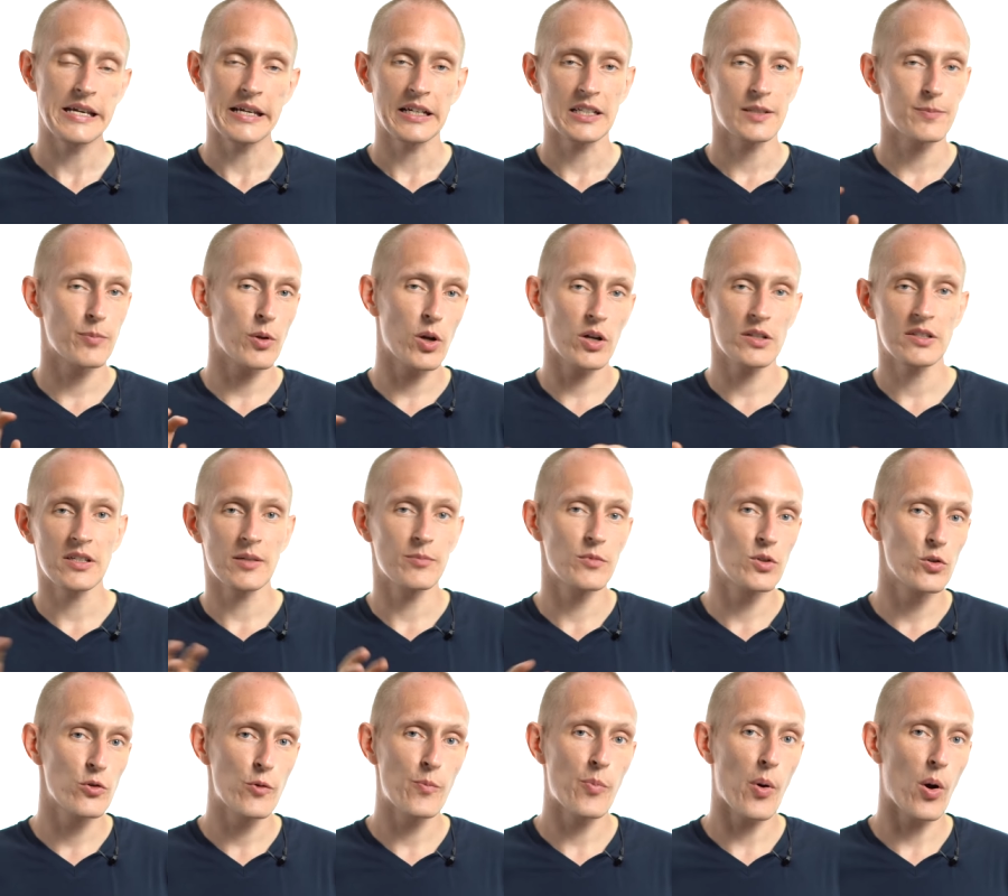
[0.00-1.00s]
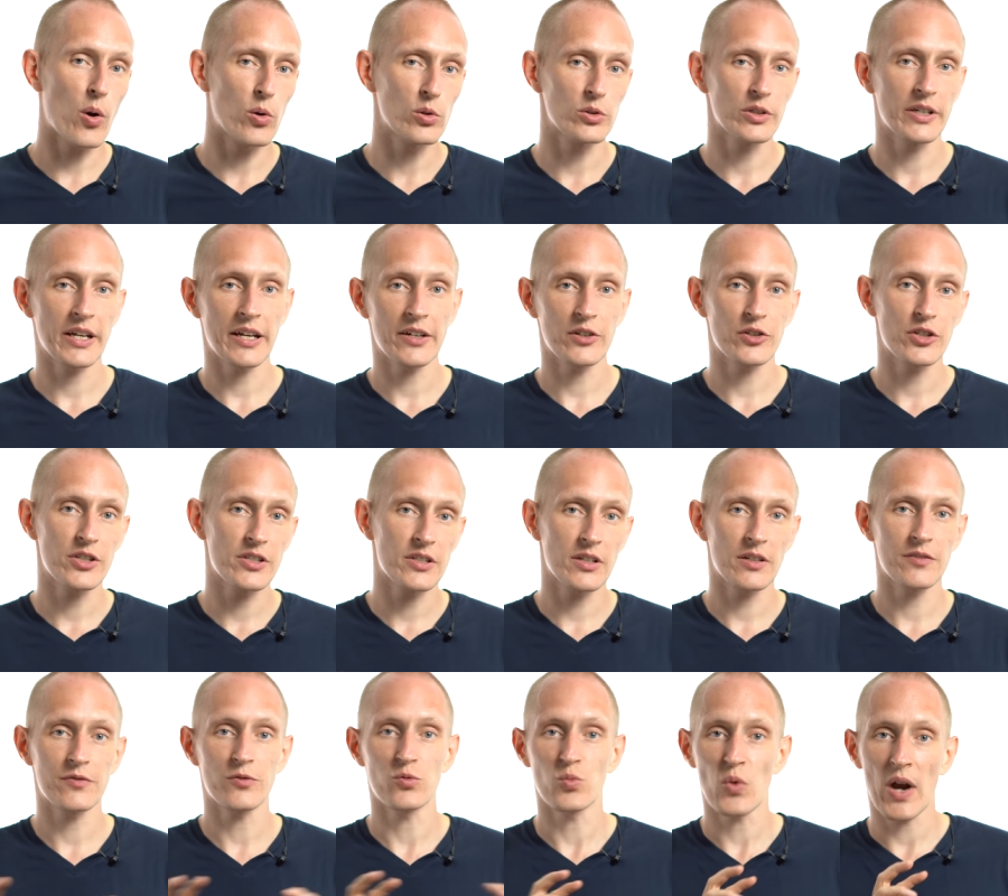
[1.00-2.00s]
Exploit some loophole to get your
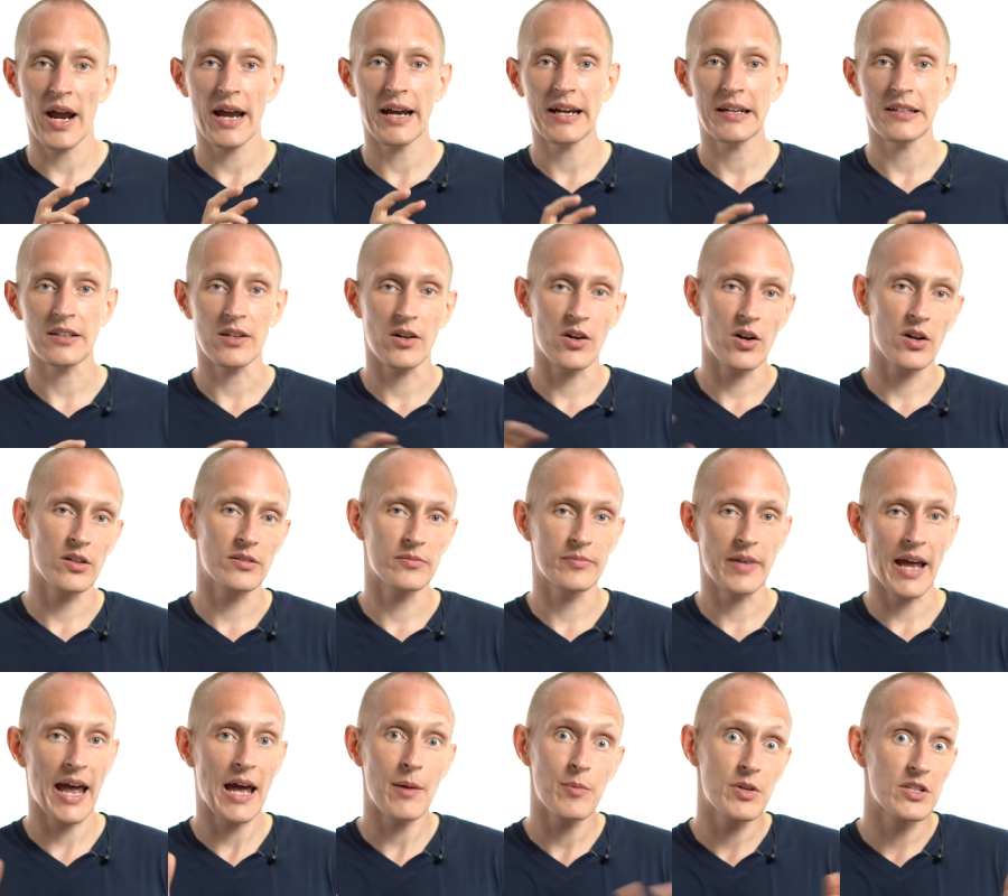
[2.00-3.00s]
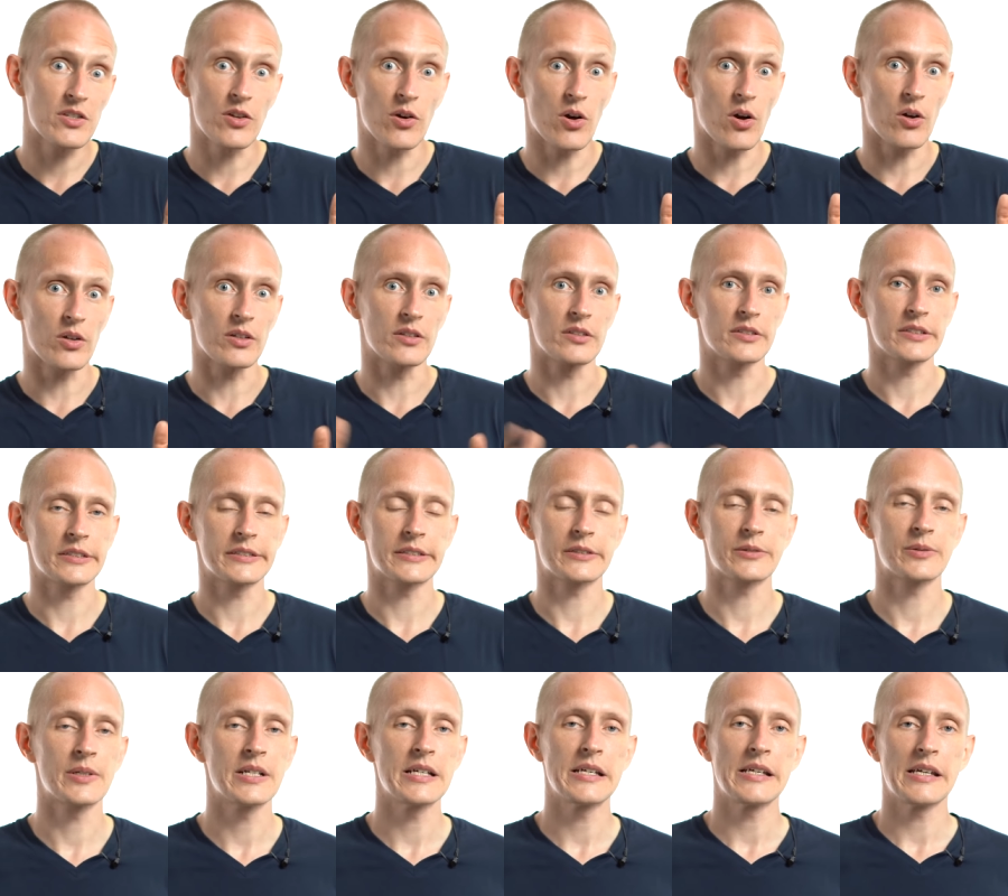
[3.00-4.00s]
stuff ranked on Amazon, you
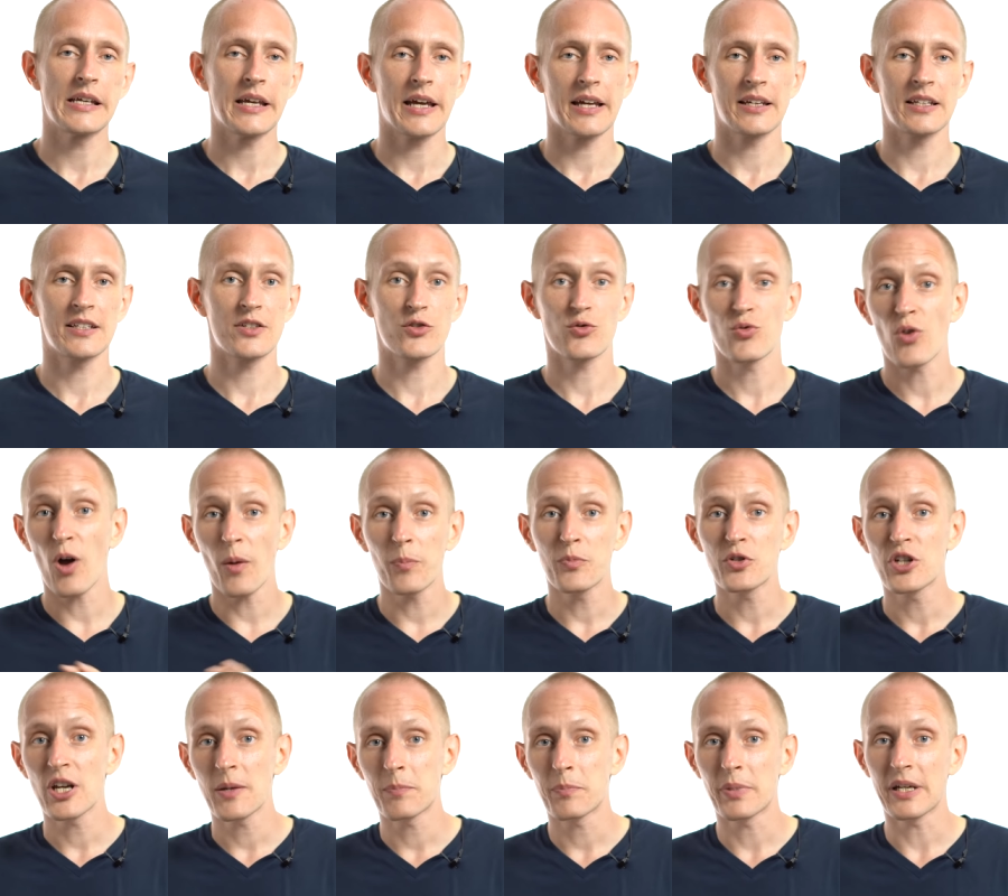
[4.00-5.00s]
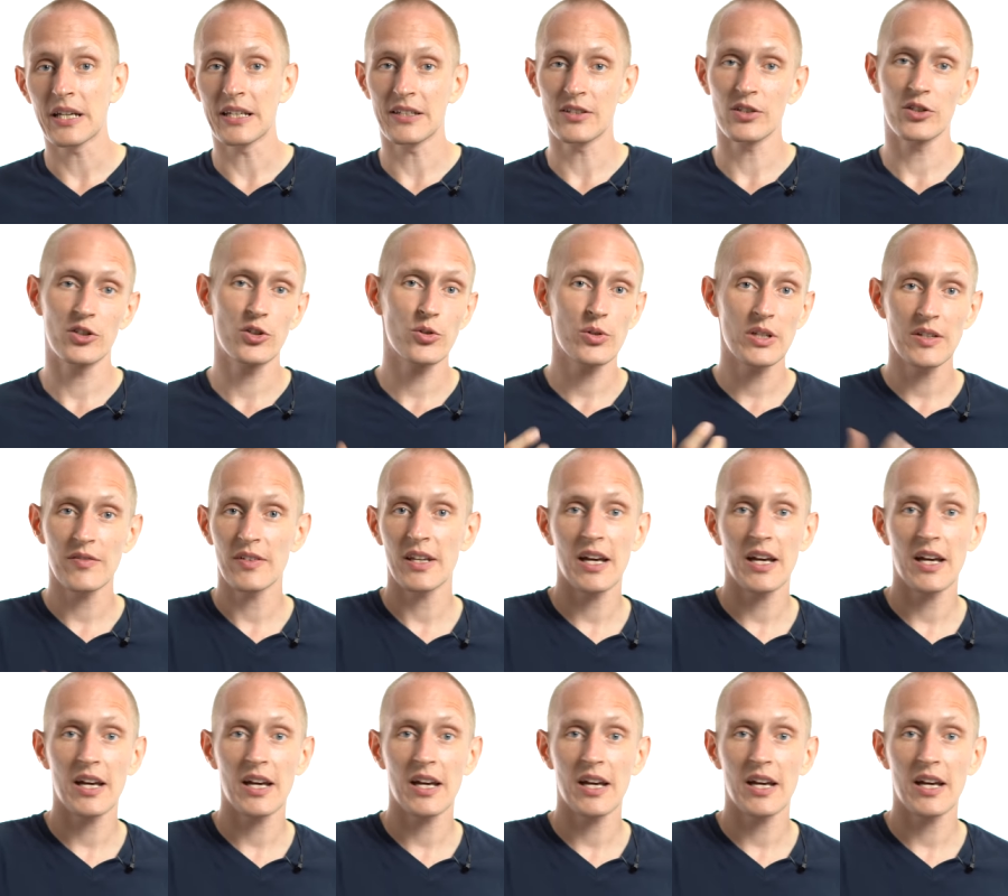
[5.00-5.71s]
know, and it's drop shipping, so you don't even